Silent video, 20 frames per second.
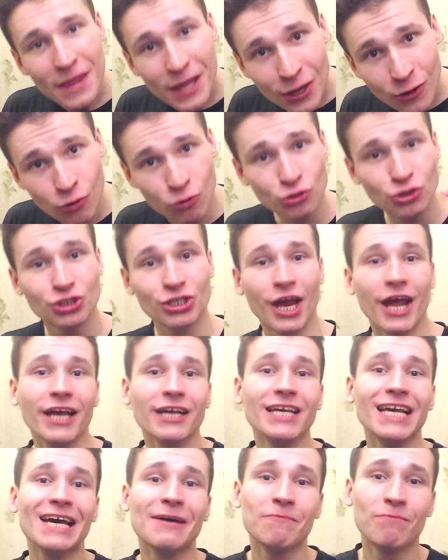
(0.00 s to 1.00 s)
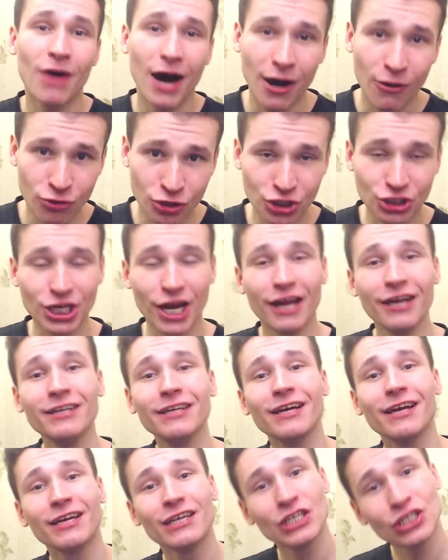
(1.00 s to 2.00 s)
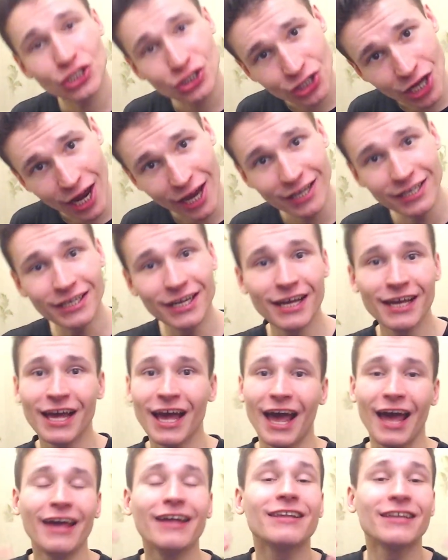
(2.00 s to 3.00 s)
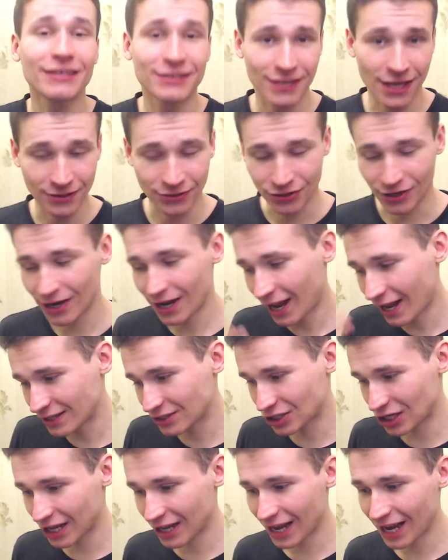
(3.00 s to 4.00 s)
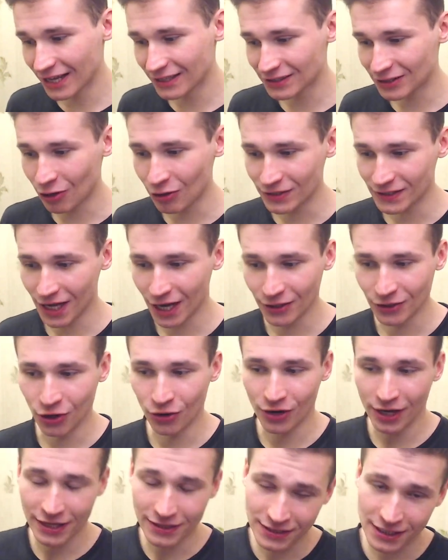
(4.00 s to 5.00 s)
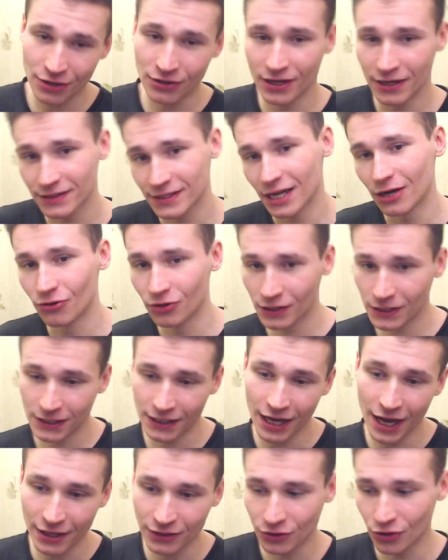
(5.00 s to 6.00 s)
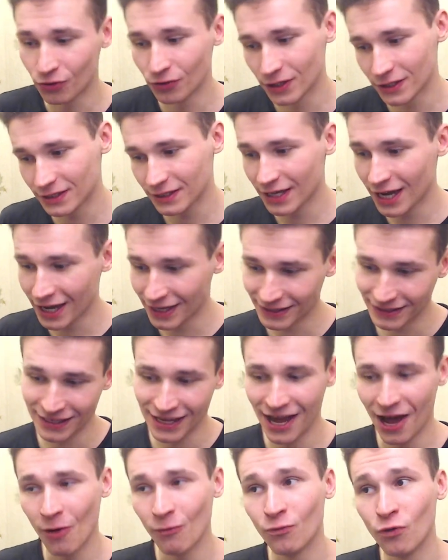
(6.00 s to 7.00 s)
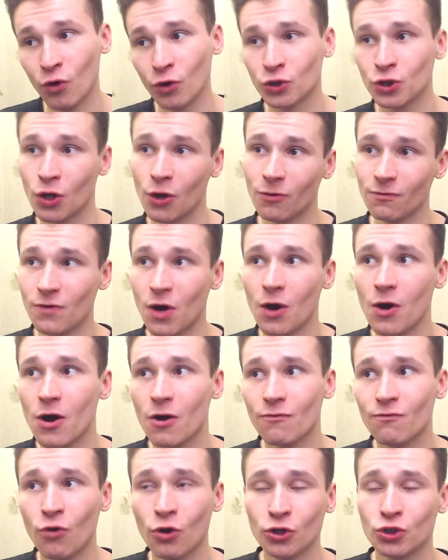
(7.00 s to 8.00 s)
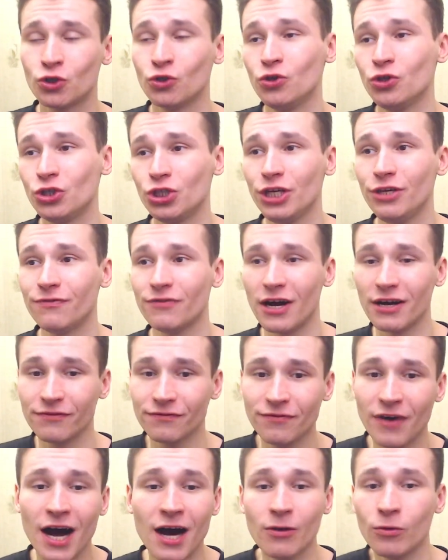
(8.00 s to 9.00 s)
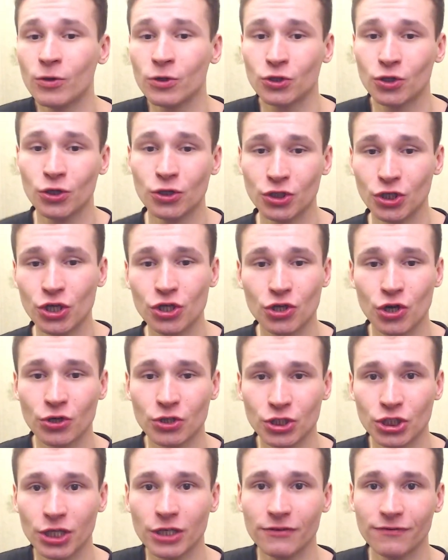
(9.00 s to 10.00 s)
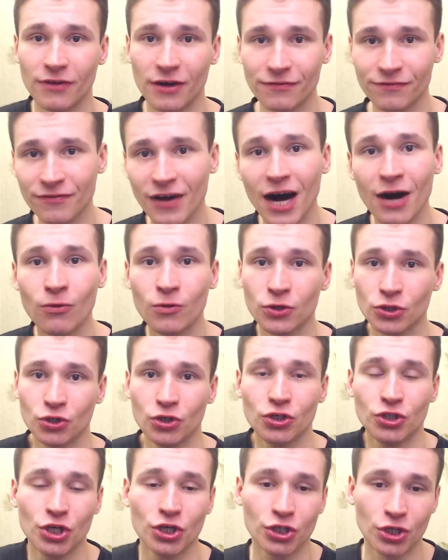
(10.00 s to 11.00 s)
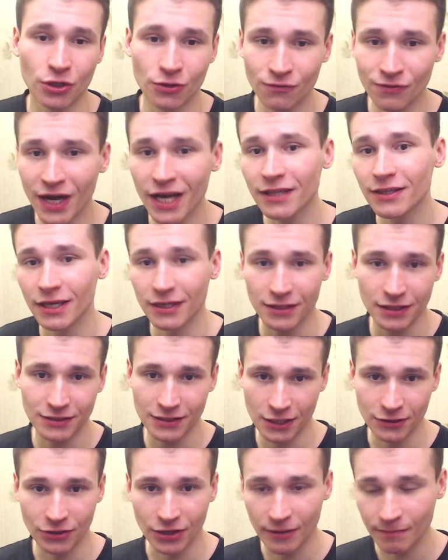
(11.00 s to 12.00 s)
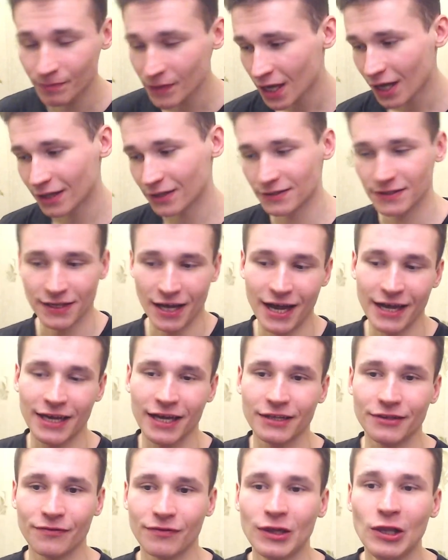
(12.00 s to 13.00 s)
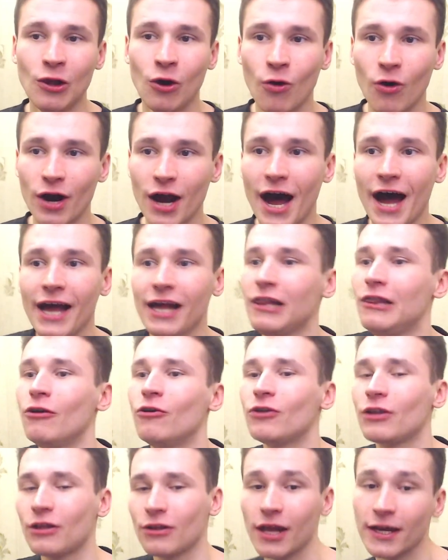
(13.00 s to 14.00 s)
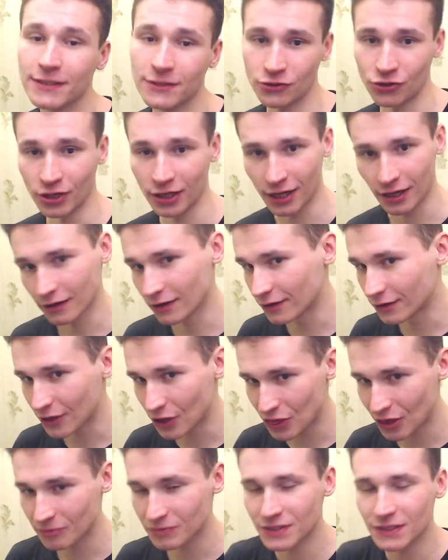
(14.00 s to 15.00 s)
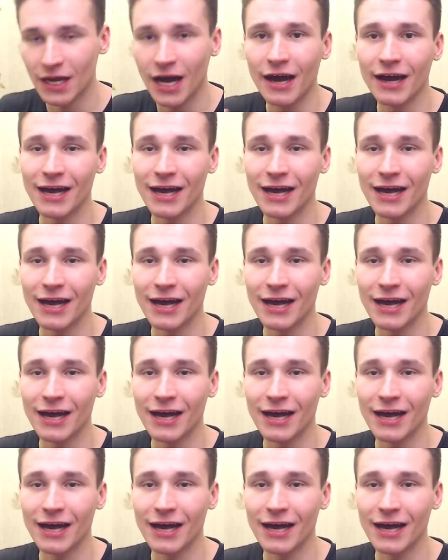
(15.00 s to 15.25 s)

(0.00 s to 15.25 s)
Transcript: Guzheng, Baosheng, Sheng, and etc. Actually, and also I know Henzao, Henzao Qian, Yo Itian, uh, Wo Xuxi Fanfa, uh, Wo Xuxi Zhongxing Fanfa, Wo Xuxi Zhongwen, and etc. It is I kind of lore, I learn clustering algorithms. Uh,